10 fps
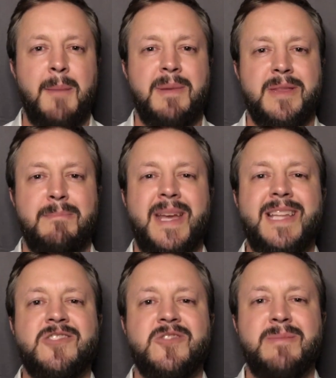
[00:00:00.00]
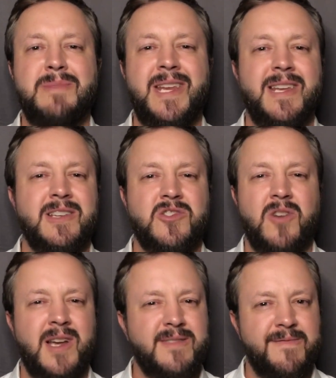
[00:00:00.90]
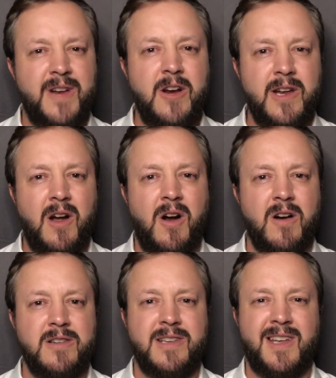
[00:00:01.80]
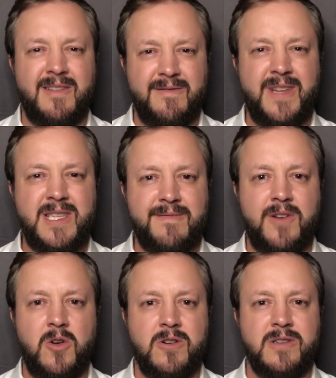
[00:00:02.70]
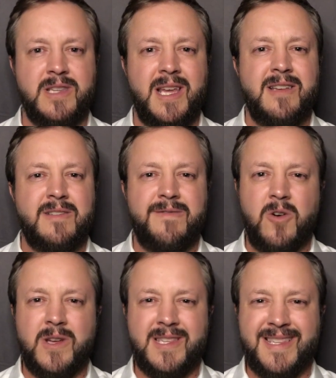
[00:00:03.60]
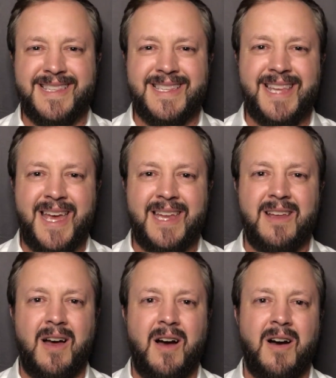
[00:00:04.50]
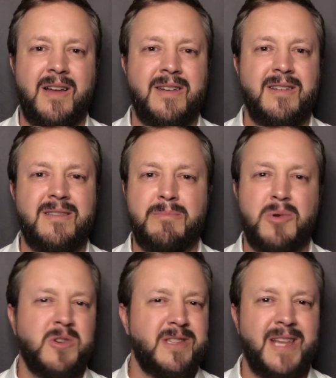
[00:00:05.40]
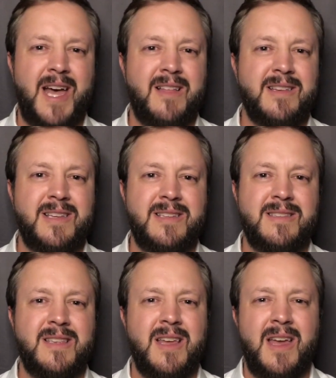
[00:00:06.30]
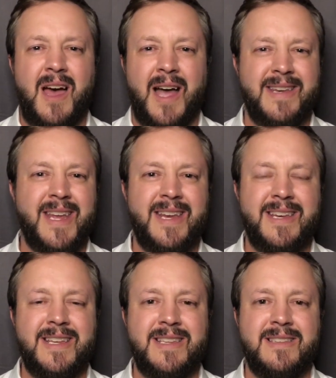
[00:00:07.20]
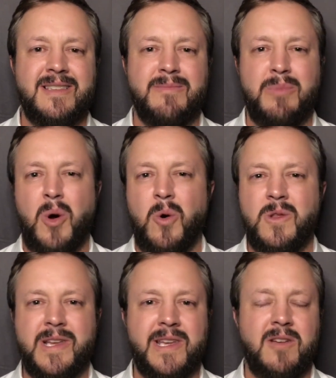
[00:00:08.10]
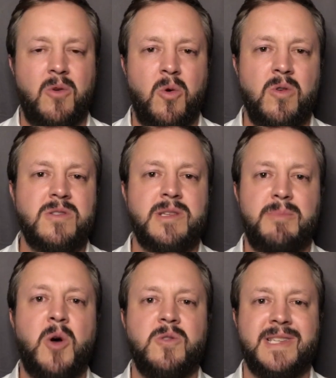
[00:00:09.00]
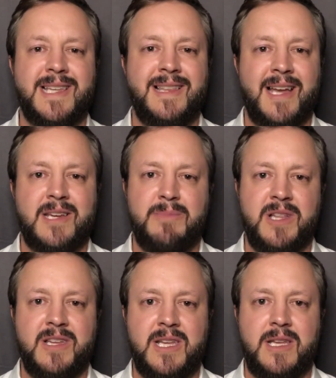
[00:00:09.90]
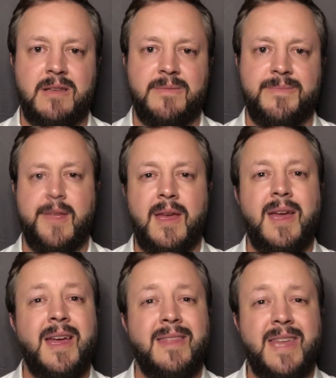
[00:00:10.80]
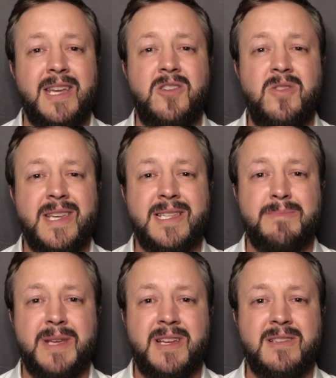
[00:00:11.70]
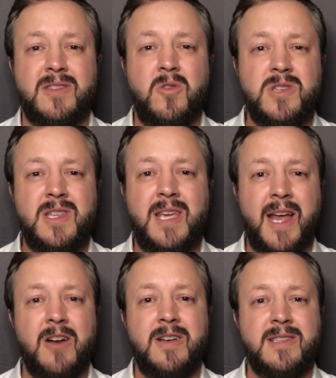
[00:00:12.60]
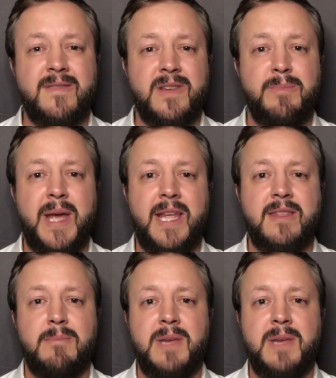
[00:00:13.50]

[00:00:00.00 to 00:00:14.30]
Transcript: But the mainstream media tries very hard to convince voters to focus instead on personalities, identities, polling, or supposed electability. They do this because those are the areas of debate the